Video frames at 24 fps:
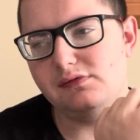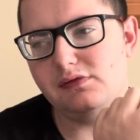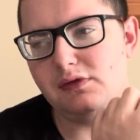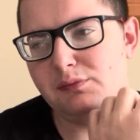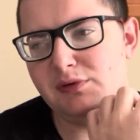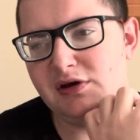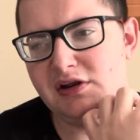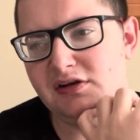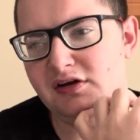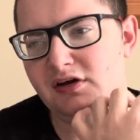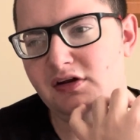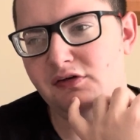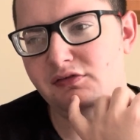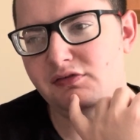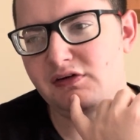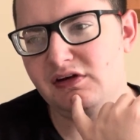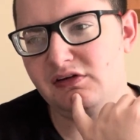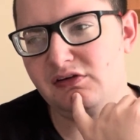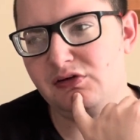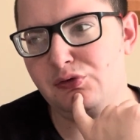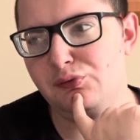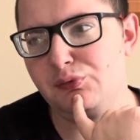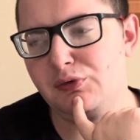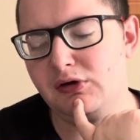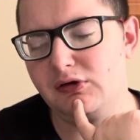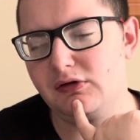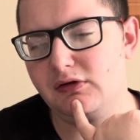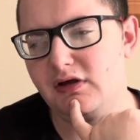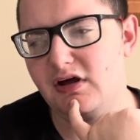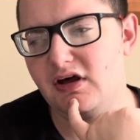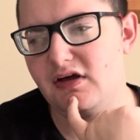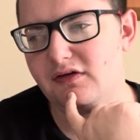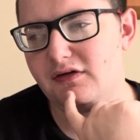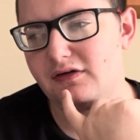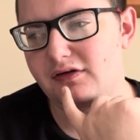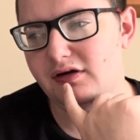The Mandela effect is weird a
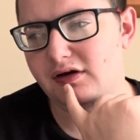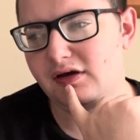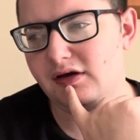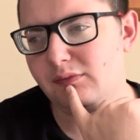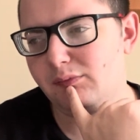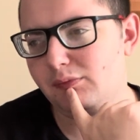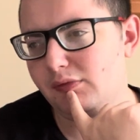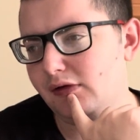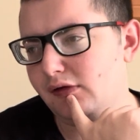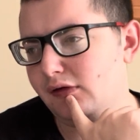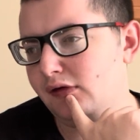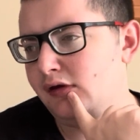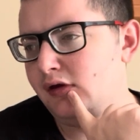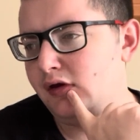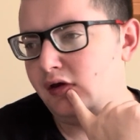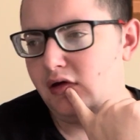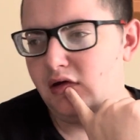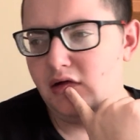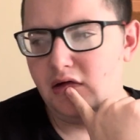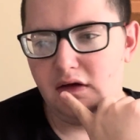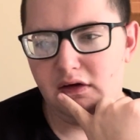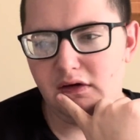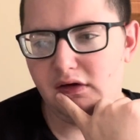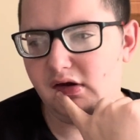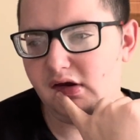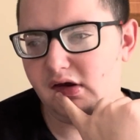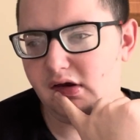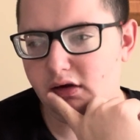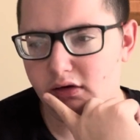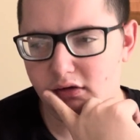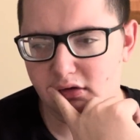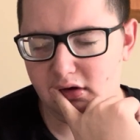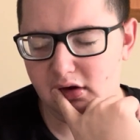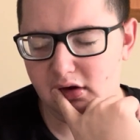lot of the time, but yeah.